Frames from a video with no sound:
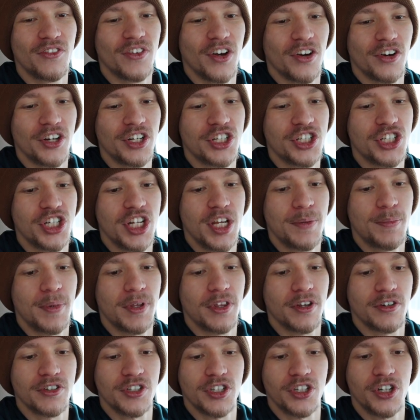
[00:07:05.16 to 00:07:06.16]
very cheap
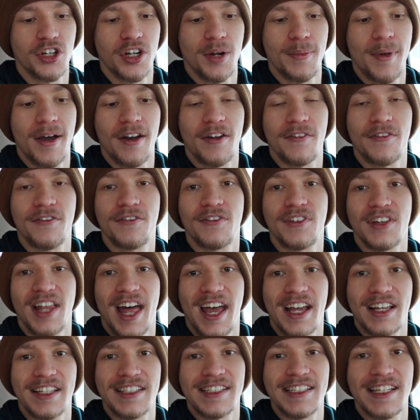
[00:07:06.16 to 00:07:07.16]
and there's a good amount of
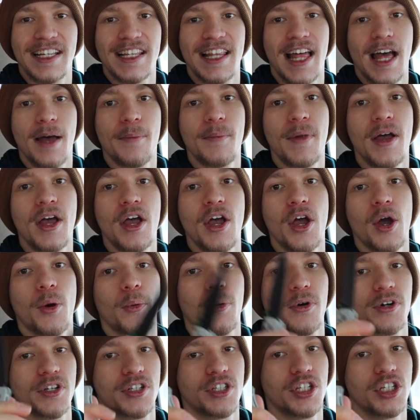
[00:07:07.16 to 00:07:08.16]
flex to them,
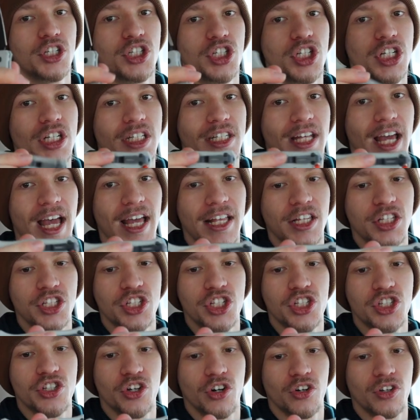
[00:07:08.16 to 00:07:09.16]
whereas the G10
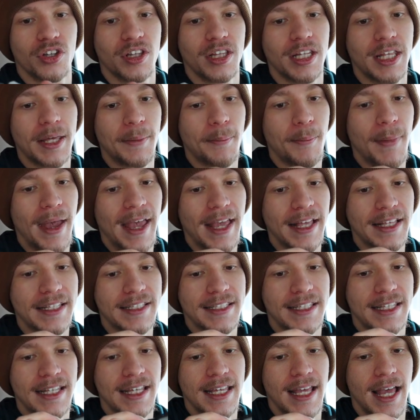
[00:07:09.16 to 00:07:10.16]
certainly
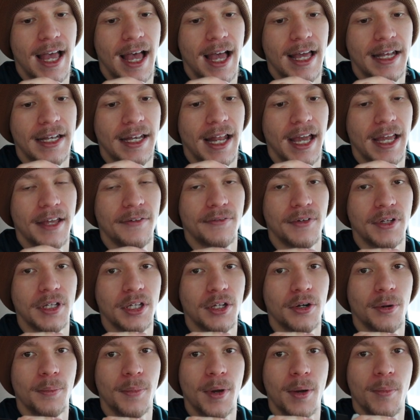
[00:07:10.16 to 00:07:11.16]
makes the uh, knife a
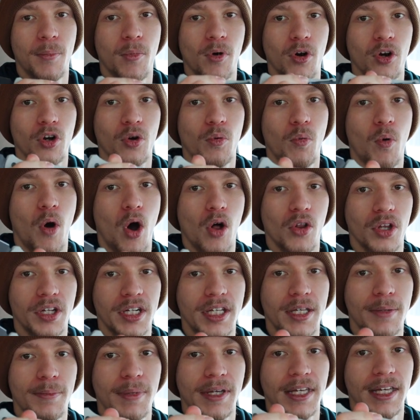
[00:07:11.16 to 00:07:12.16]
little bit more
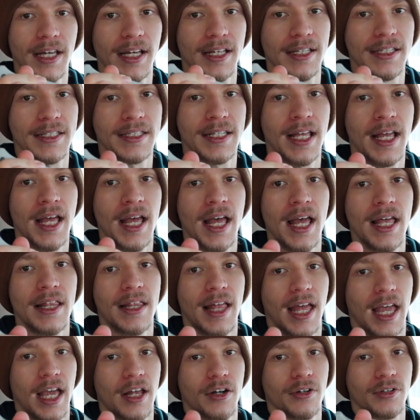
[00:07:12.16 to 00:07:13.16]
quality because
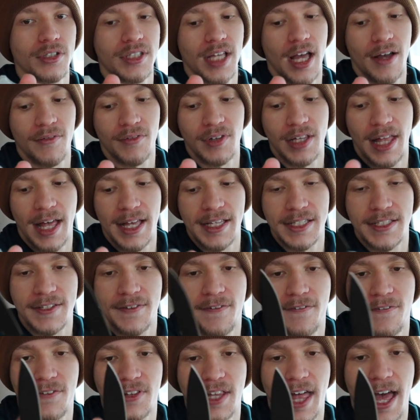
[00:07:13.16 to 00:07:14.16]
the handles have less
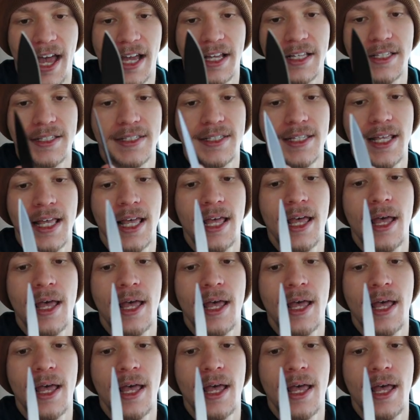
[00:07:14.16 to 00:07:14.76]
flex.